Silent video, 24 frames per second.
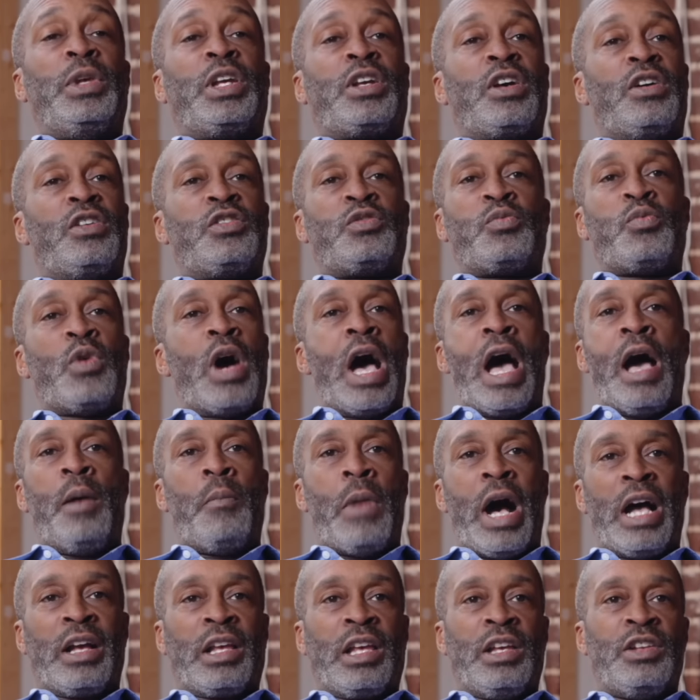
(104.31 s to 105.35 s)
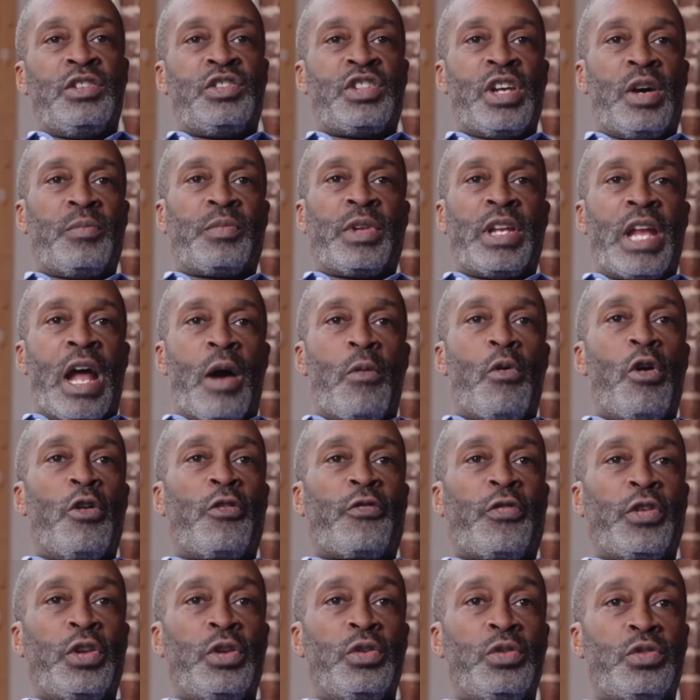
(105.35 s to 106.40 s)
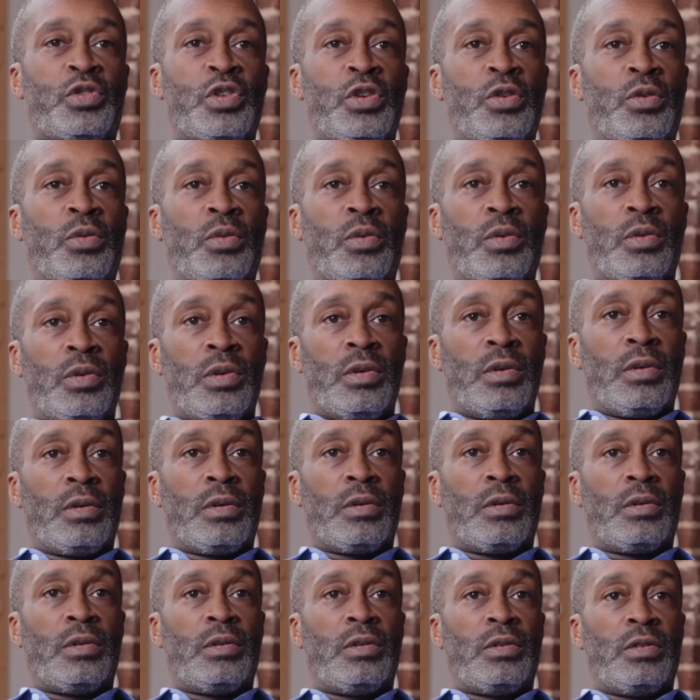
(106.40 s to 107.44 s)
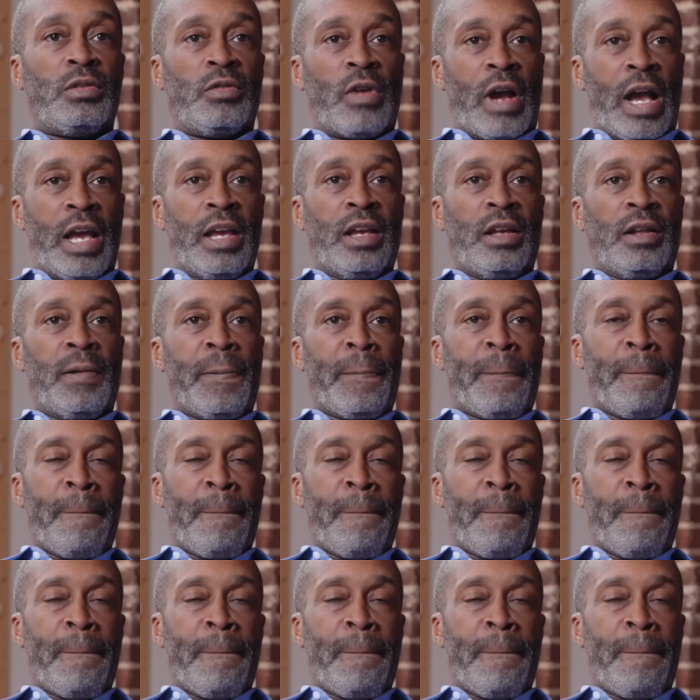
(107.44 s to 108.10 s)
Because why am I getting jumped and I work for you too, right?